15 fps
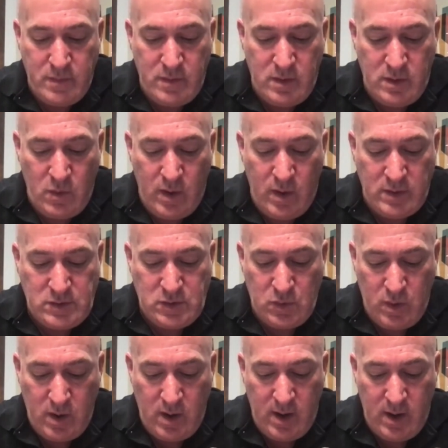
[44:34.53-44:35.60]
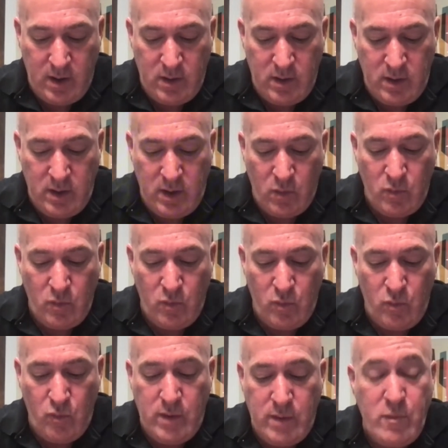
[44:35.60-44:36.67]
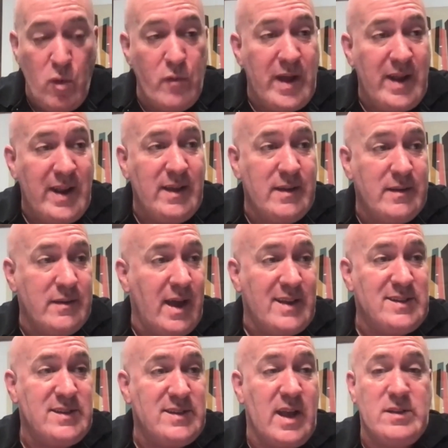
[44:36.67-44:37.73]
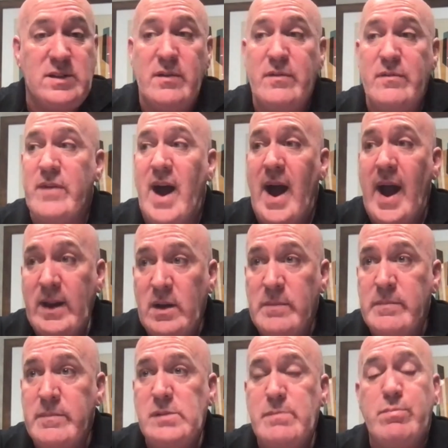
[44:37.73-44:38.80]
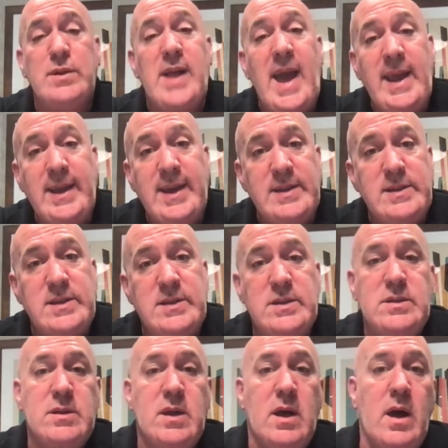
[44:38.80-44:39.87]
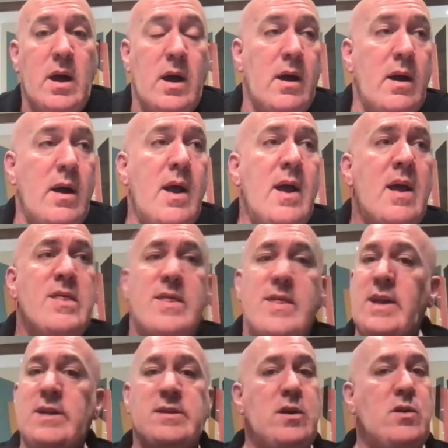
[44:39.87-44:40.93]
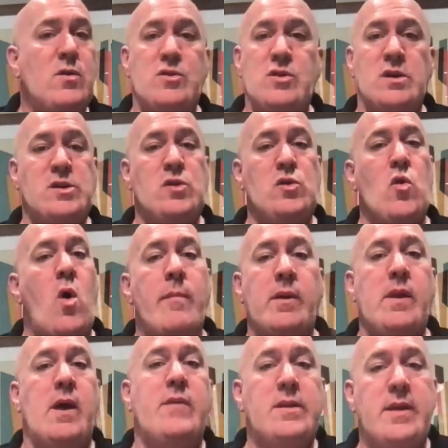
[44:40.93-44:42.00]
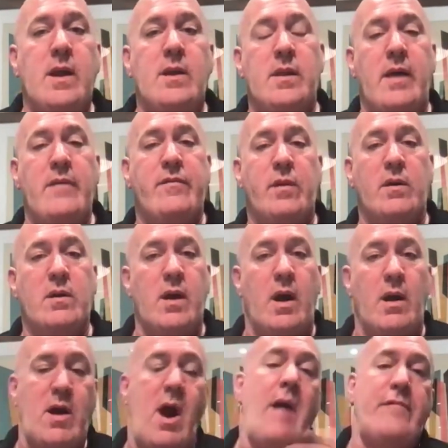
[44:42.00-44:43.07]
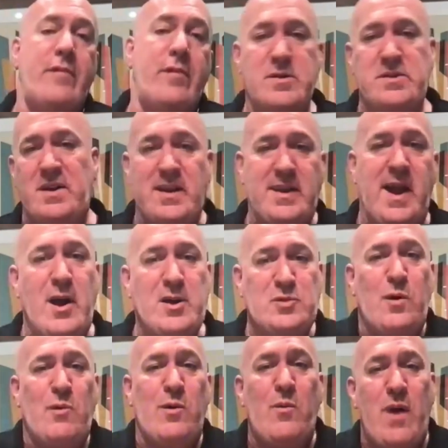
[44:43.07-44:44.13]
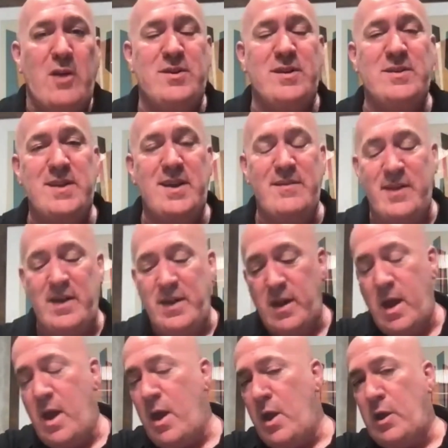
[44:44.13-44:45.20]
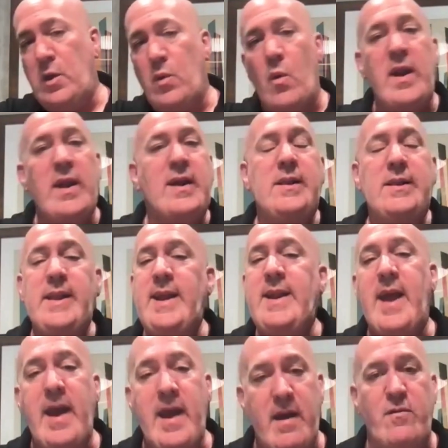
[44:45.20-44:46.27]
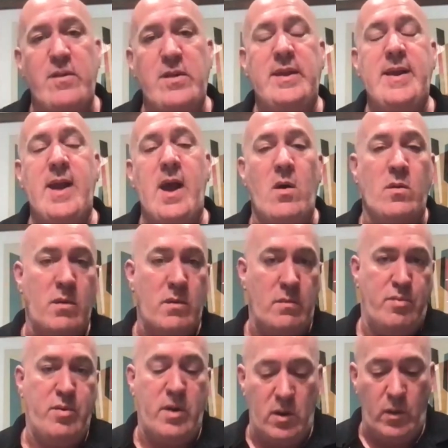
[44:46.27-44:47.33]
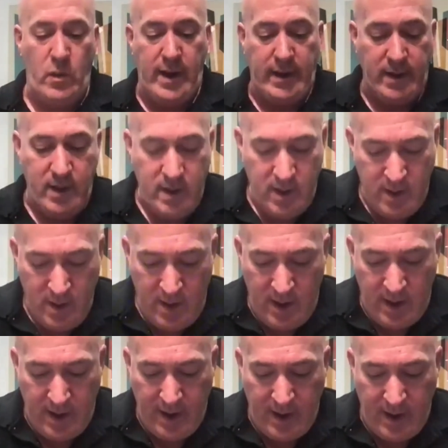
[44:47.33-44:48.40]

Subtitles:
You want to, remove any excessive items, blankets, things that you just normal everyday life, or our comforters on the couch while we're watching TV. You want to clean everything out and put it away. We